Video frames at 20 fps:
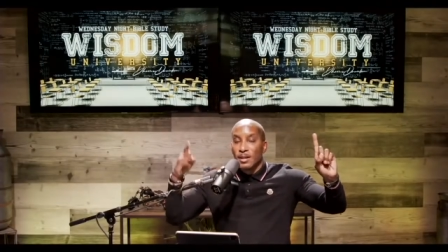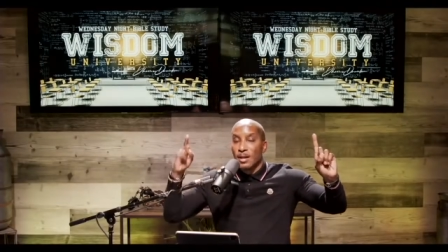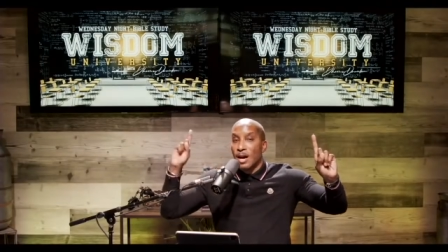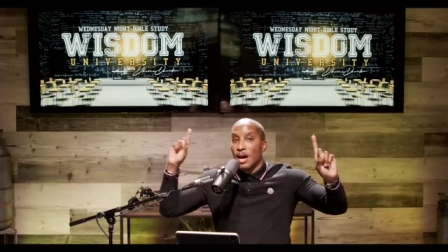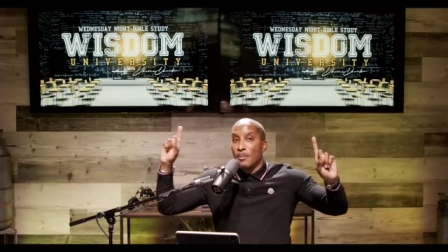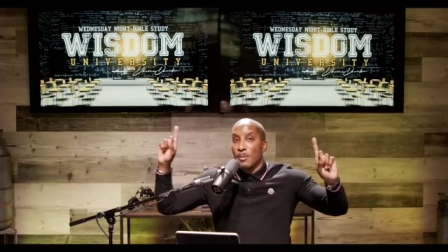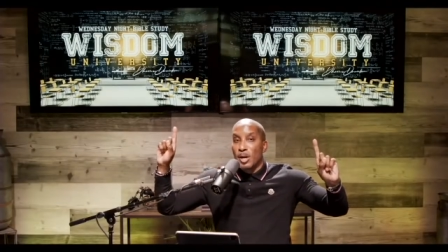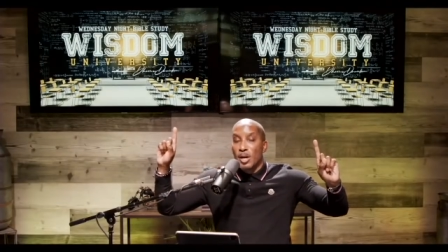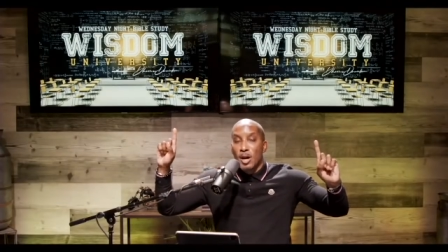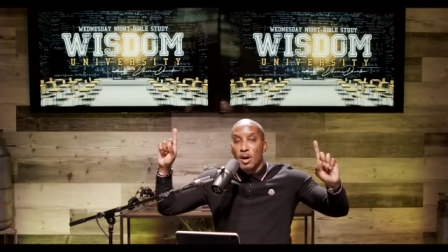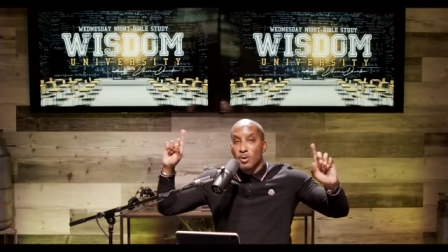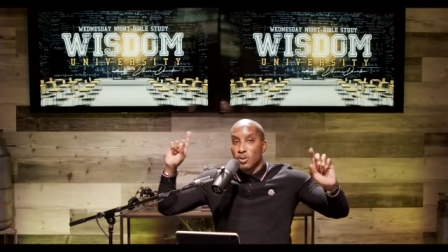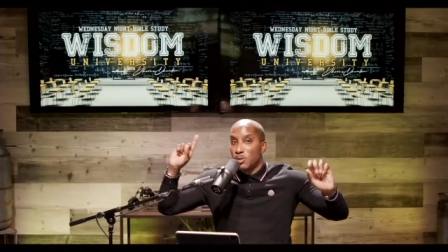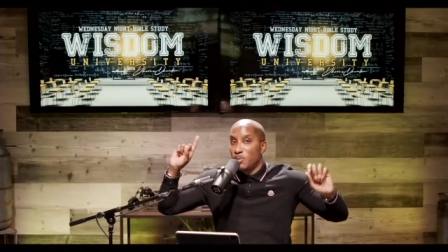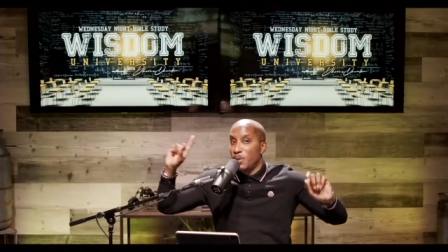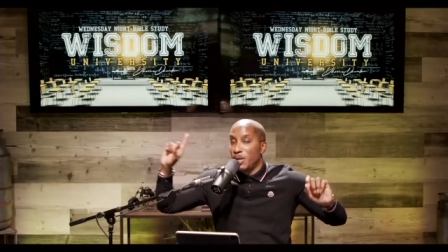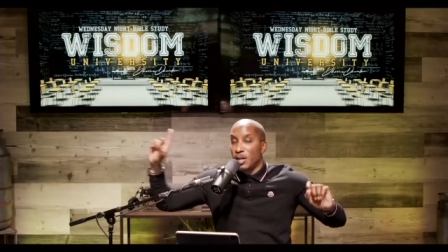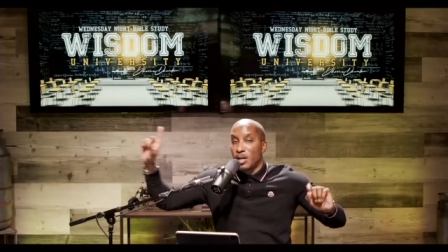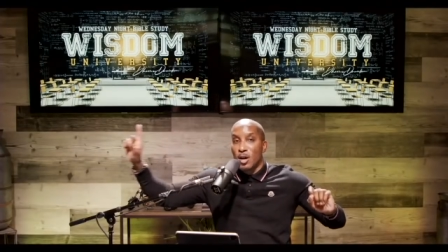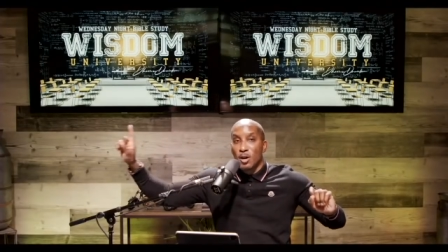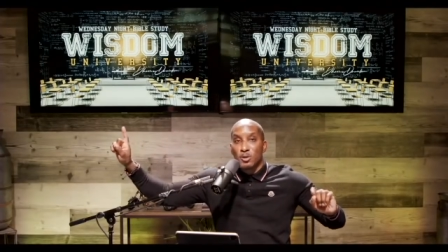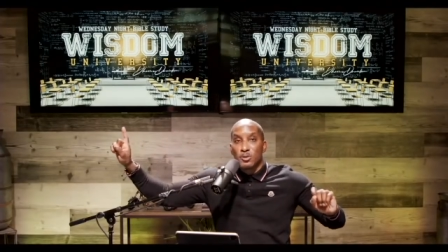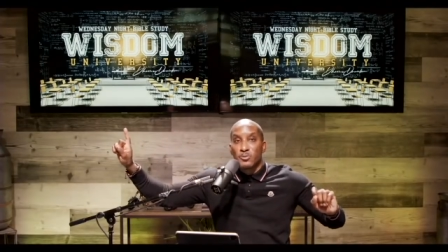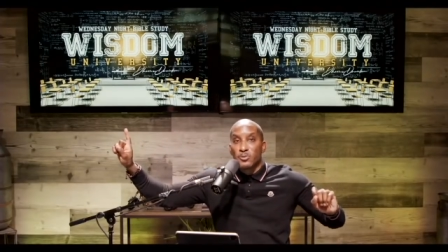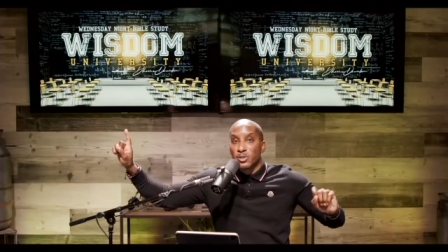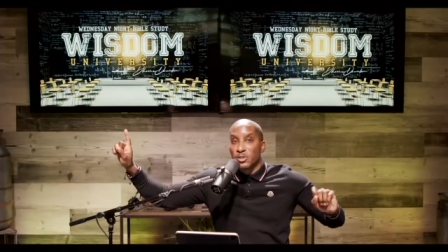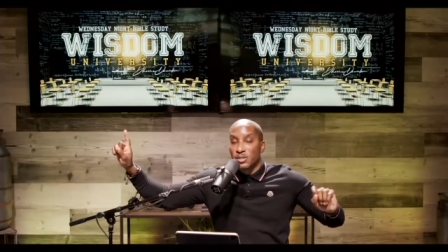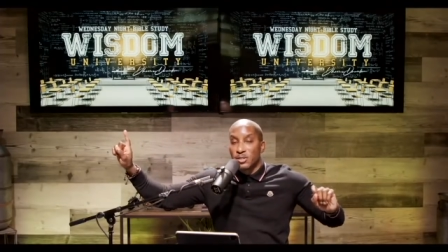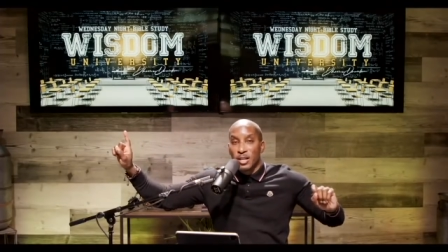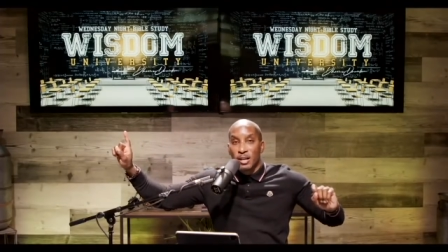I'm a coach, been a coach
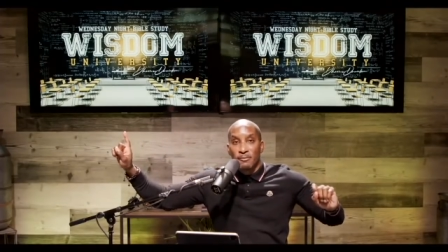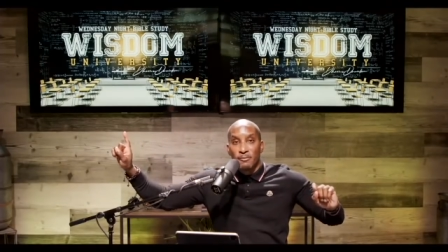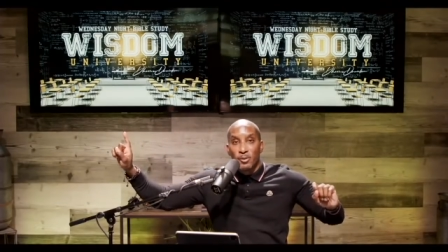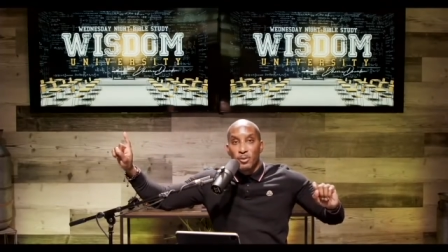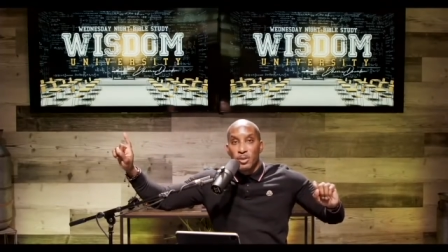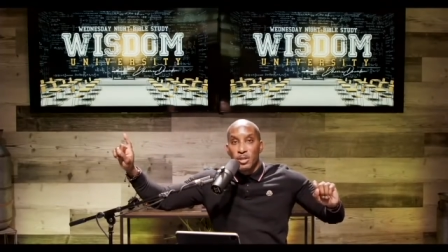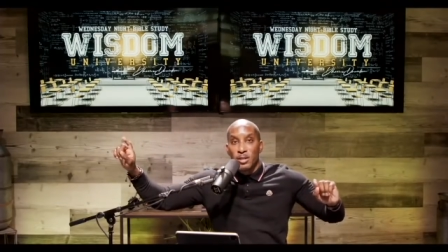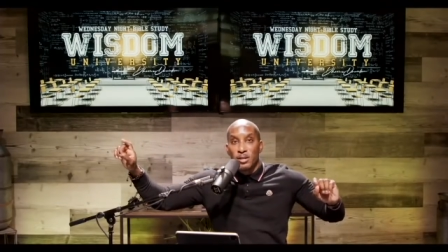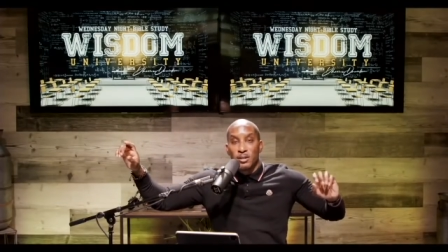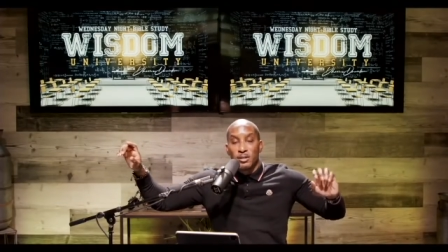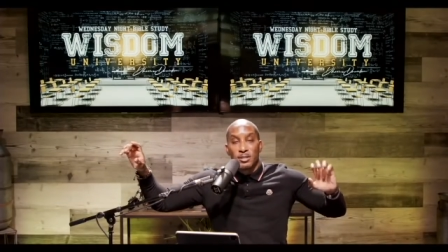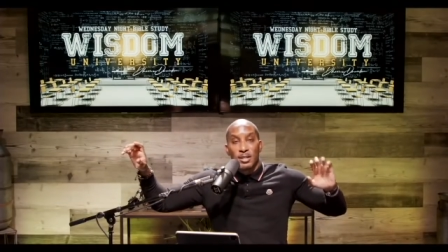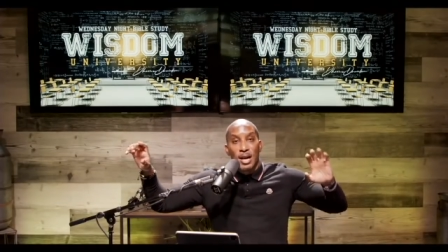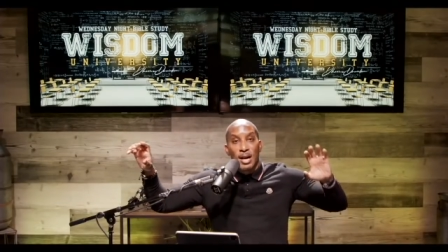for several years.